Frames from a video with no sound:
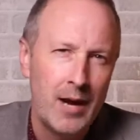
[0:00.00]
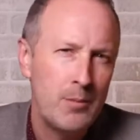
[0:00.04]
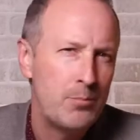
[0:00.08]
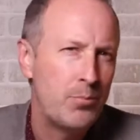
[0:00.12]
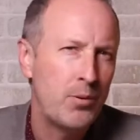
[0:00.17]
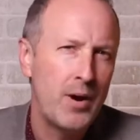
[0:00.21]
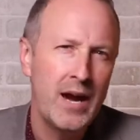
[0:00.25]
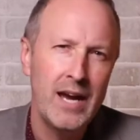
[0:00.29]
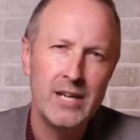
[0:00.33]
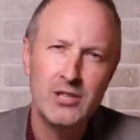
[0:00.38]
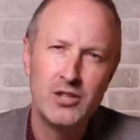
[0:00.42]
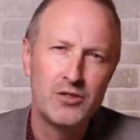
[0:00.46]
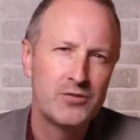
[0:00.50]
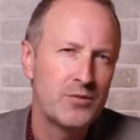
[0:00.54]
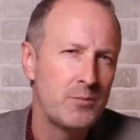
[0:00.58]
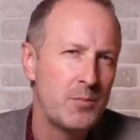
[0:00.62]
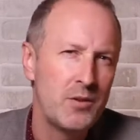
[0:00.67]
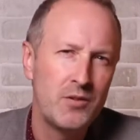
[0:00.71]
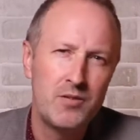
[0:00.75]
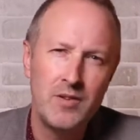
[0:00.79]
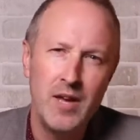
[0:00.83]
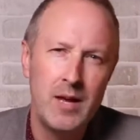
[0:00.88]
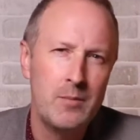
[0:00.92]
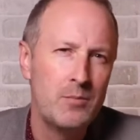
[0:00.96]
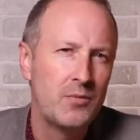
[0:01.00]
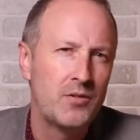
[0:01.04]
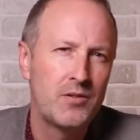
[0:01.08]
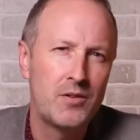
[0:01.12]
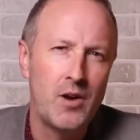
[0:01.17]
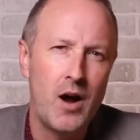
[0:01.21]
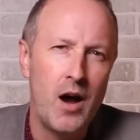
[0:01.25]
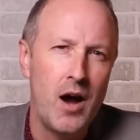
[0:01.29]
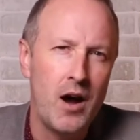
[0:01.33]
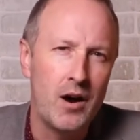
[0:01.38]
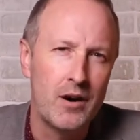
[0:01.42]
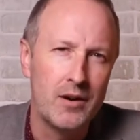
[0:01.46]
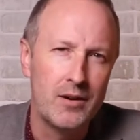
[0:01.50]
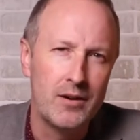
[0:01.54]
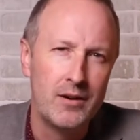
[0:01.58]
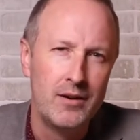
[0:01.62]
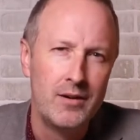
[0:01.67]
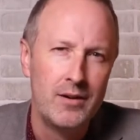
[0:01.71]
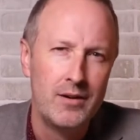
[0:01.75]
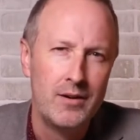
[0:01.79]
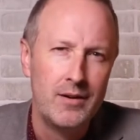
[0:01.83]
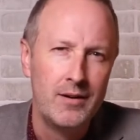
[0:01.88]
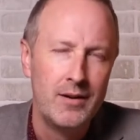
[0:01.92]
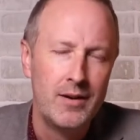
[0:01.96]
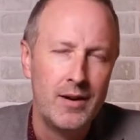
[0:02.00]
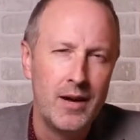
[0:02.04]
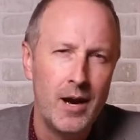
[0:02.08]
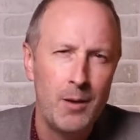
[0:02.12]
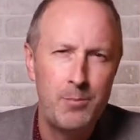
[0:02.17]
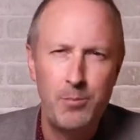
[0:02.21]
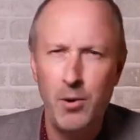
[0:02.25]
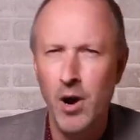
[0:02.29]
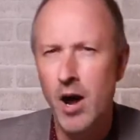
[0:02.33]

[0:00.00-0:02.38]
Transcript: a branch from the same stalk, a